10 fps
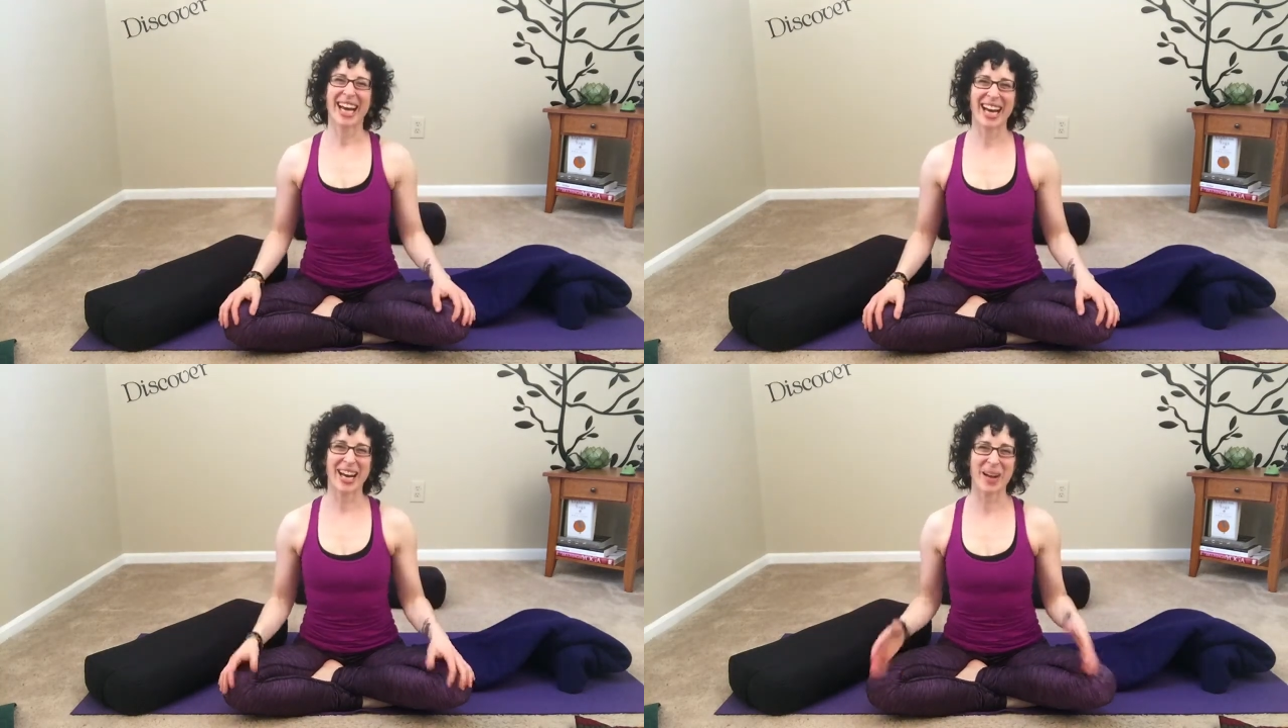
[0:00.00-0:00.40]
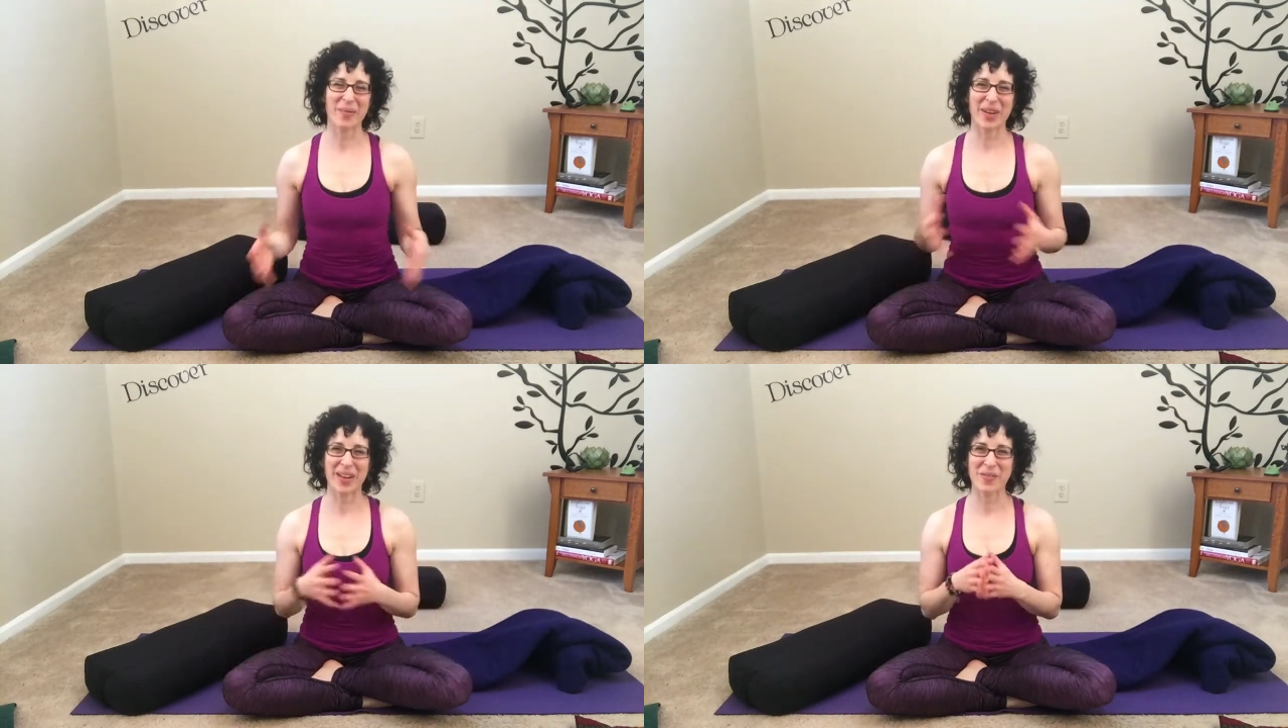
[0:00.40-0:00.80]

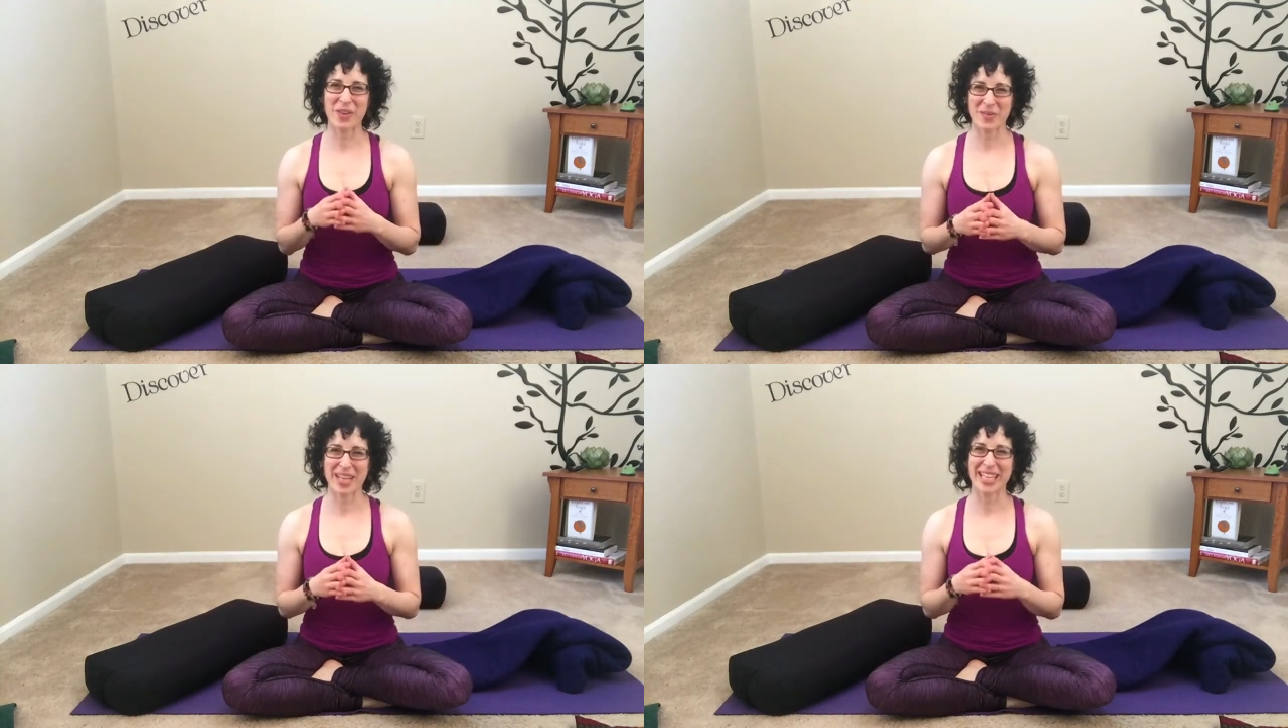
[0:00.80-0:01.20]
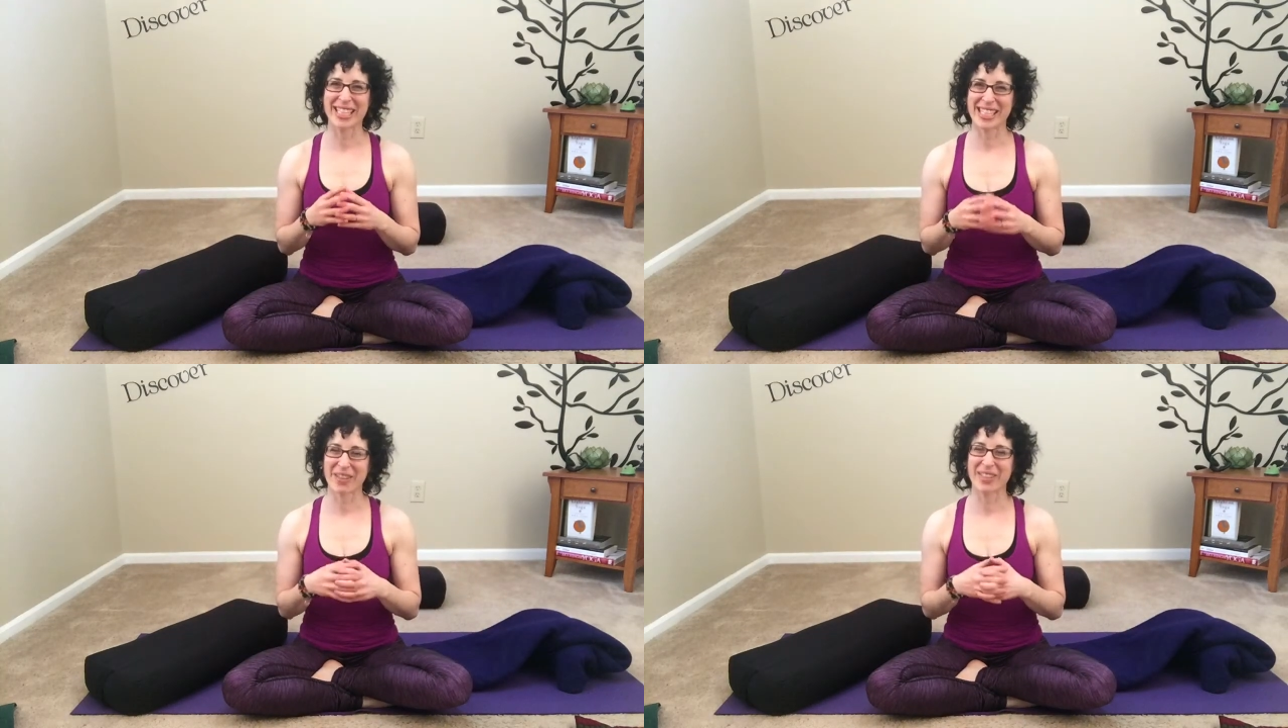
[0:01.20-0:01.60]
But for me,
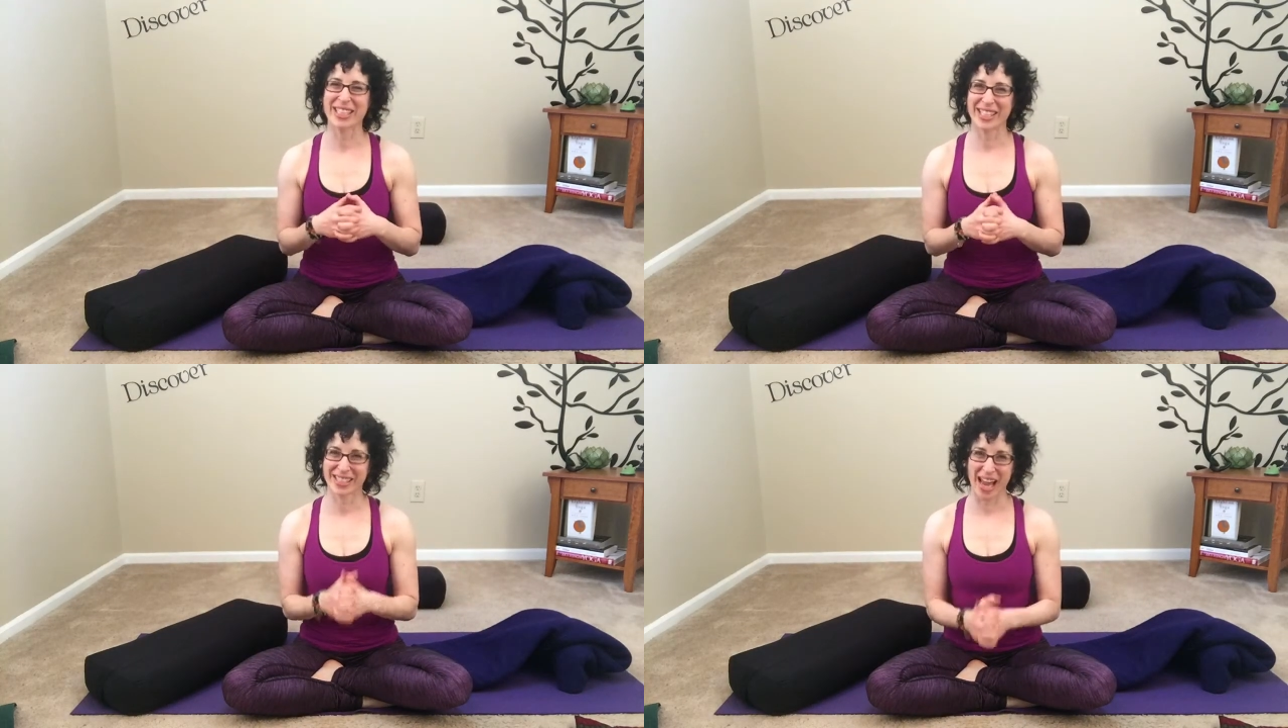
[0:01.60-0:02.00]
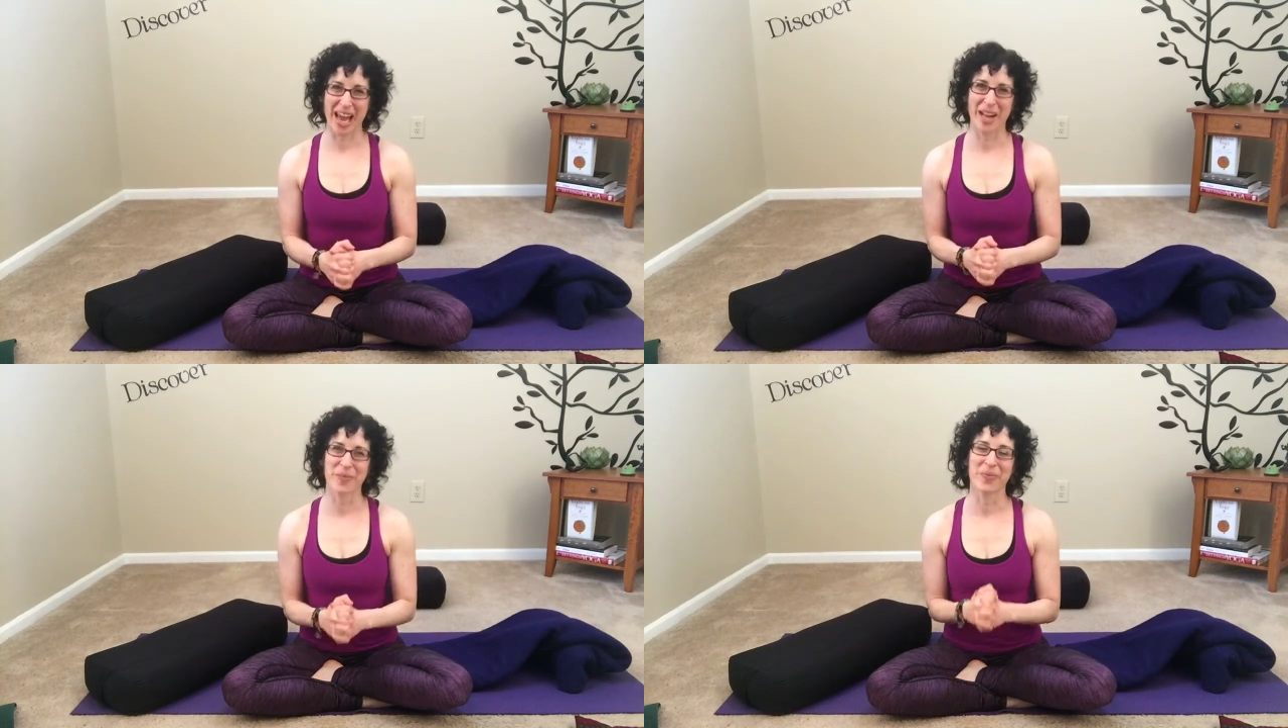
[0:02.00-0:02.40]
it definitely took
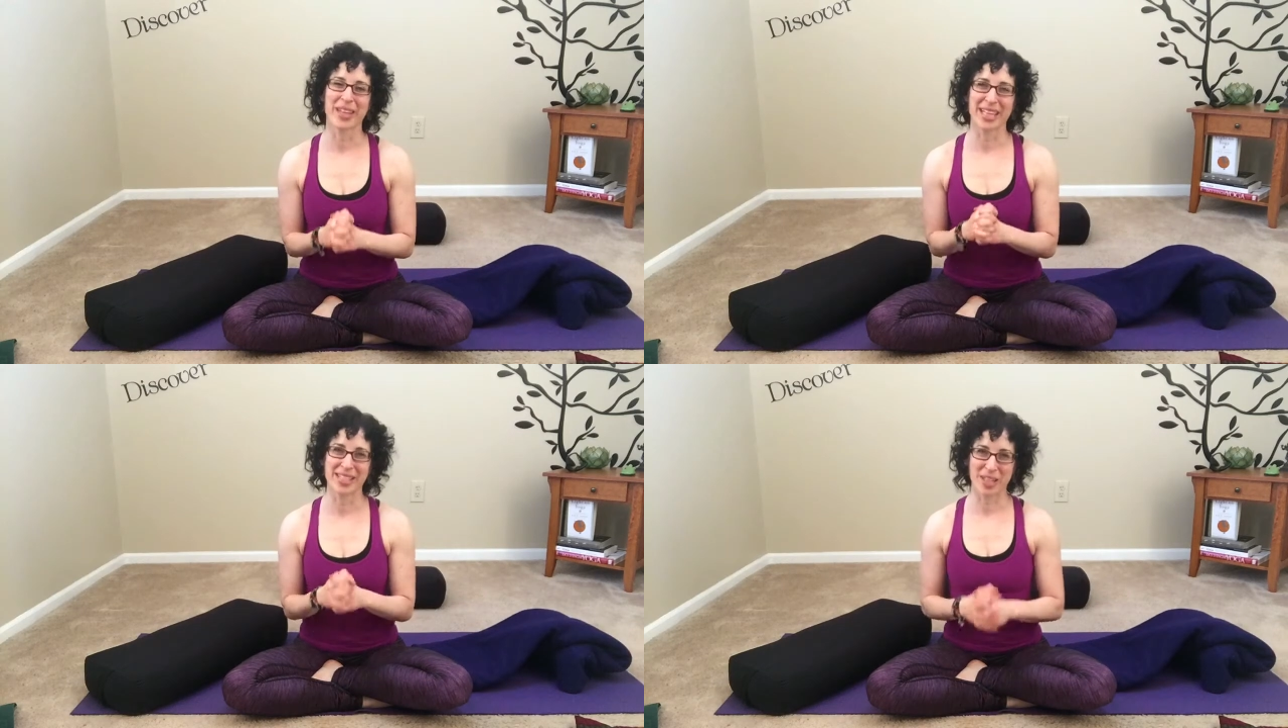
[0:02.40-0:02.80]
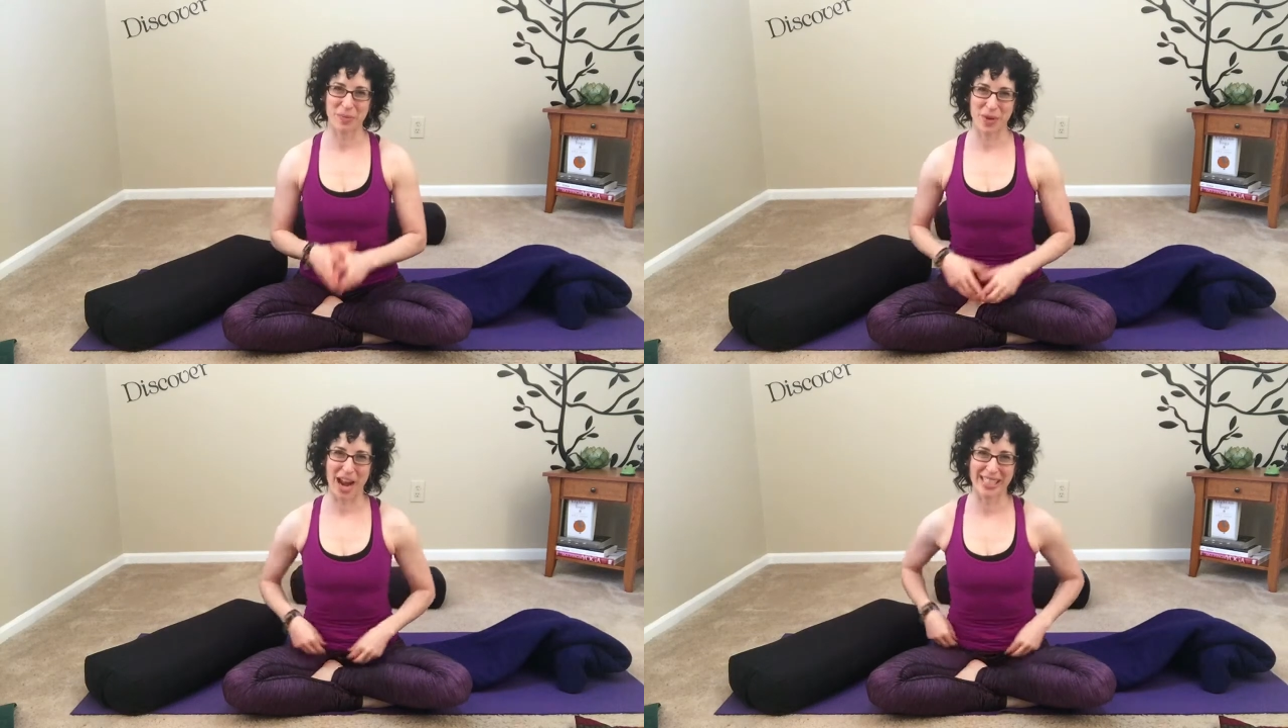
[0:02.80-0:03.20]
time, it
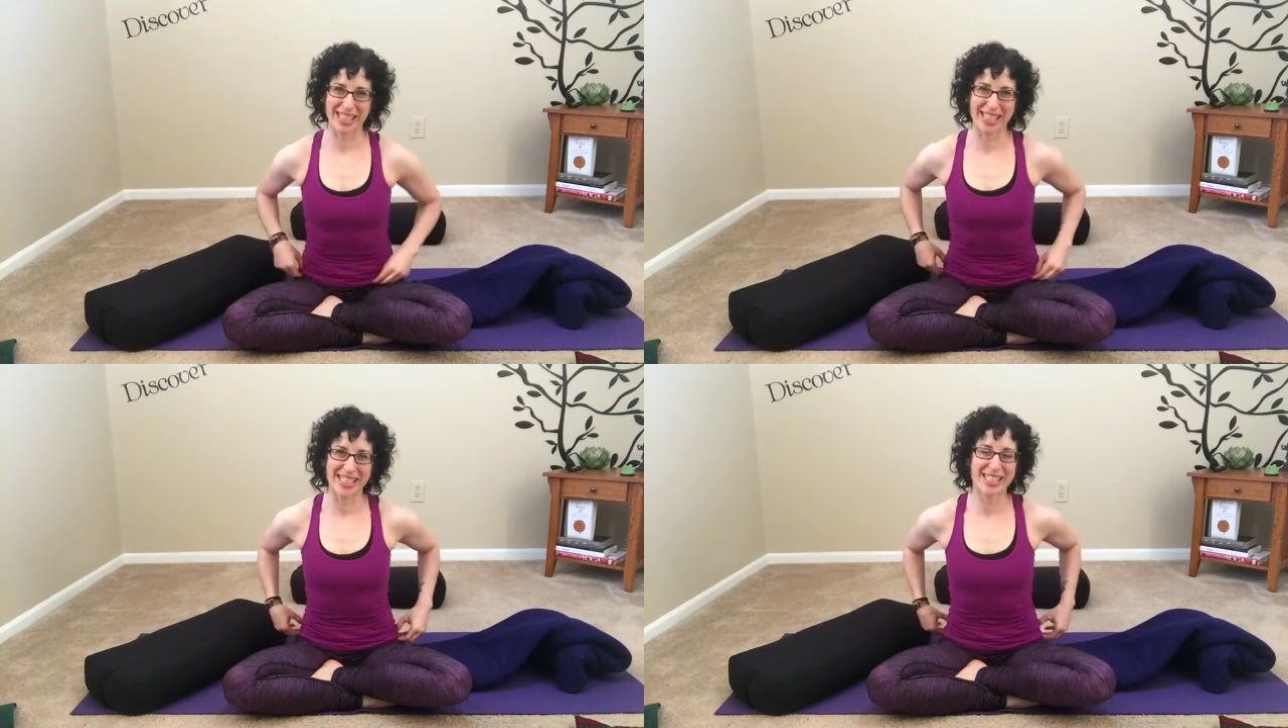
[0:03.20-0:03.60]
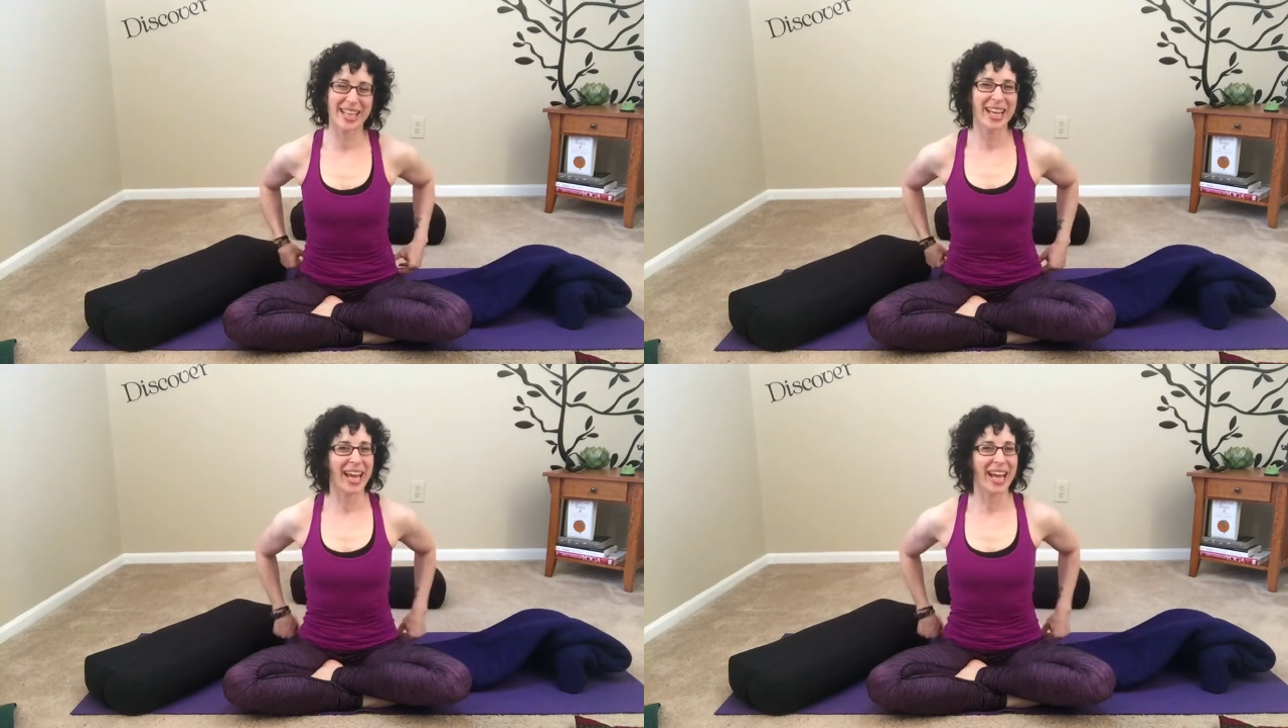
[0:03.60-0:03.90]
took practice,